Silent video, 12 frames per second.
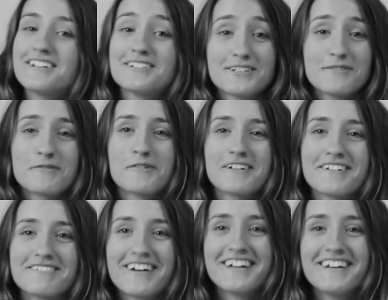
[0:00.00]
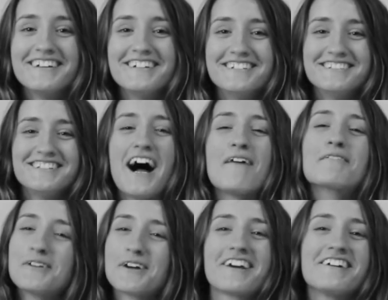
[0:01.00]
We're still rolling, right? I'm
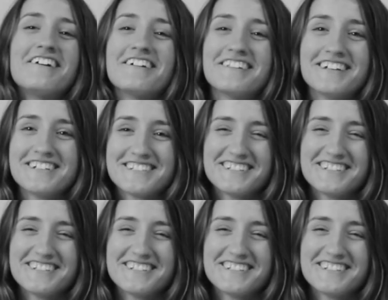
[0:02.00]
gonna cut all this,